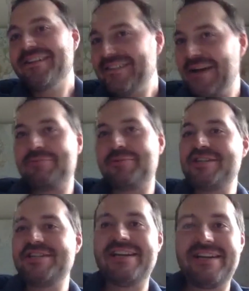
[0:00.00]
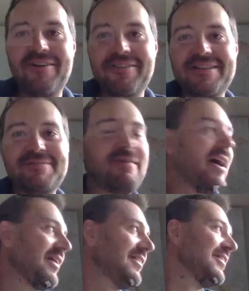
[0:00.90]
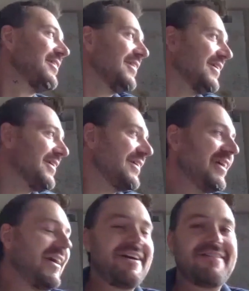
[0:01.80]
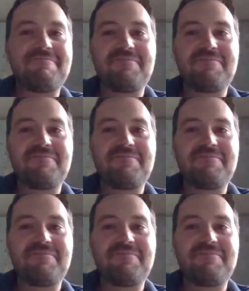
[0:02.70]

appreciating all this math. That's